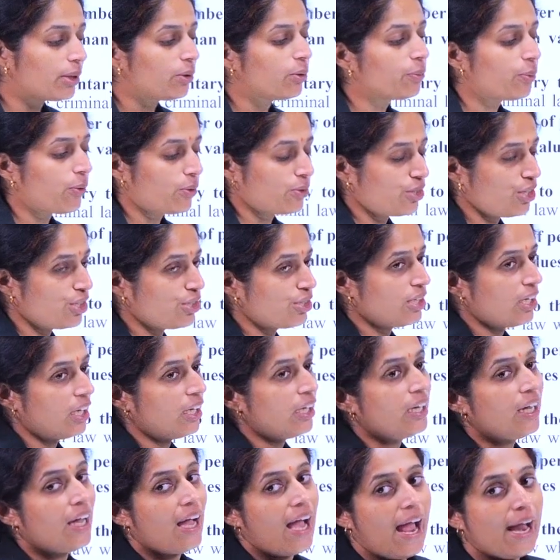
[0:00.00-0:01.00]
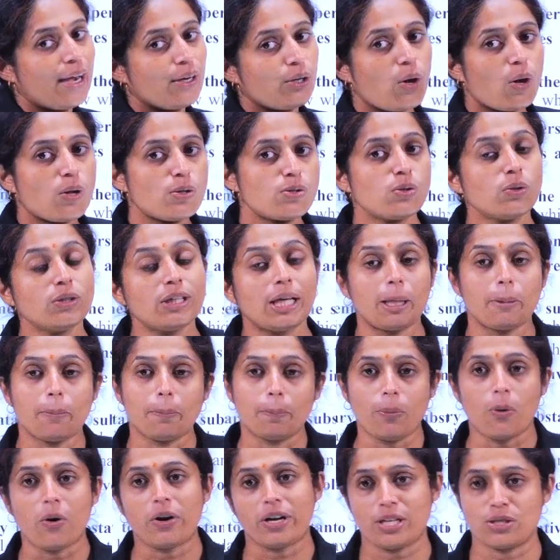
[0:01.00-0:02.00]
criminal procedure and also the
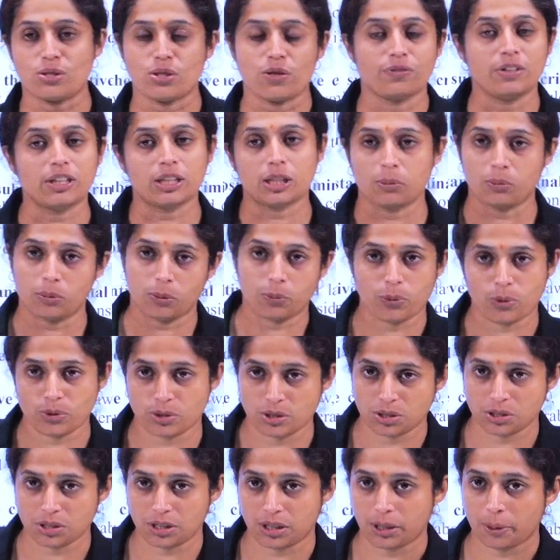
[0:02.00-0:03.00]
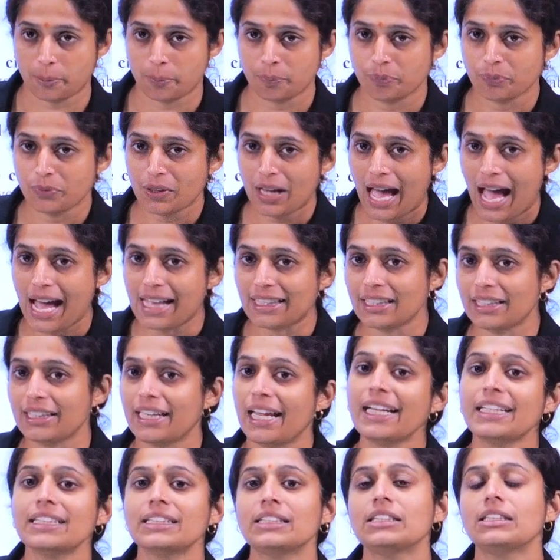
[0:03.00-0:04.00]
importance of the criminal procedure. And the
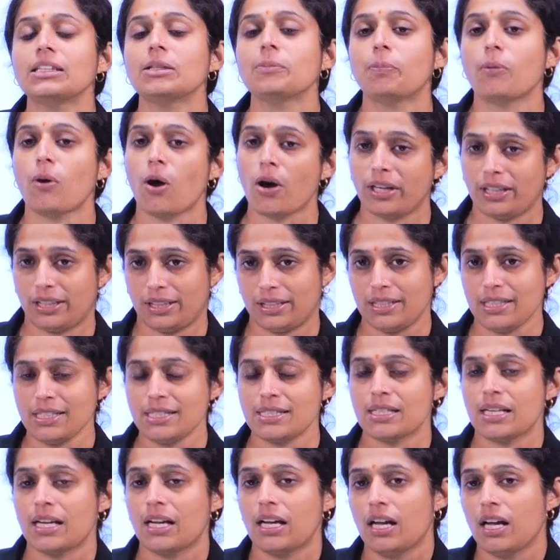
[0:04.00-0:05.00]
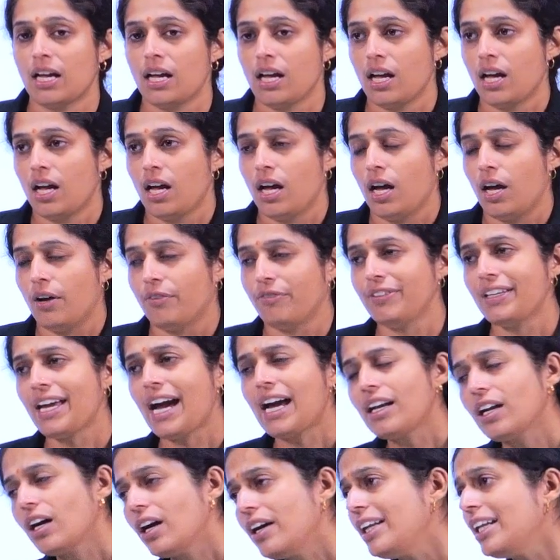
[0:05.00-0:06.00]
next point is we
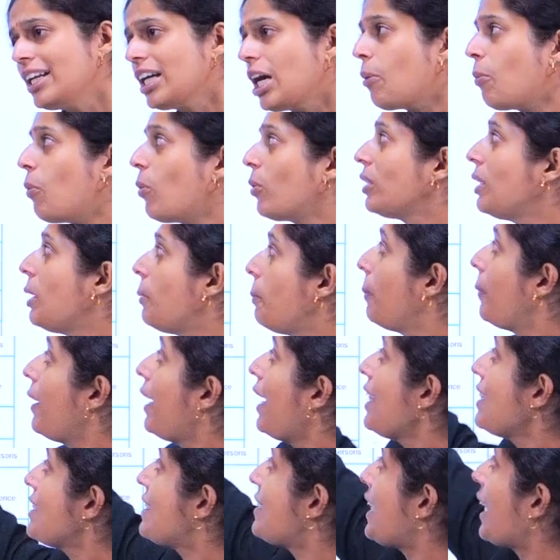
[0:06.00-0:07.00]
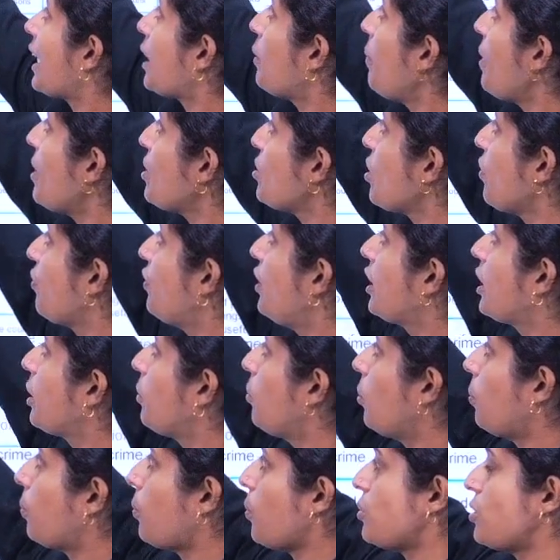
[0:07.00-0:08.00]
are learning about the main segments of the
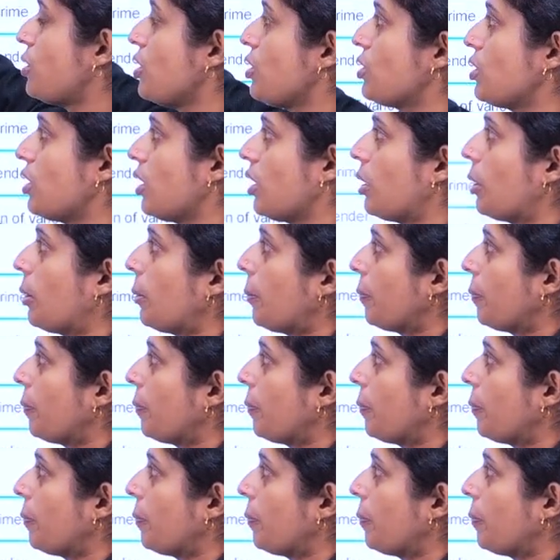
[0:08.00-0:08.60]
criminal procedure.